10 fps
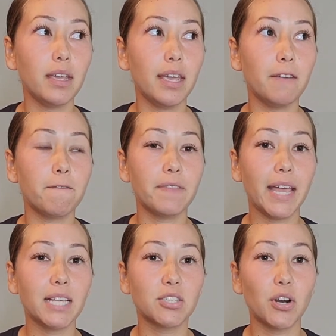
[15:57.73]
if
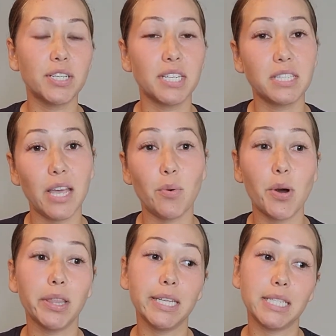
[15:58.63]
they start to say,
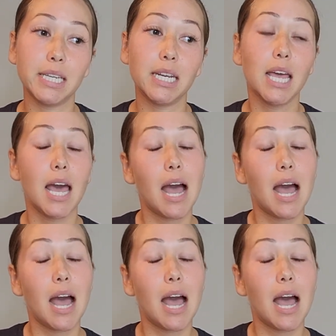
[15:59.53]
well, listen,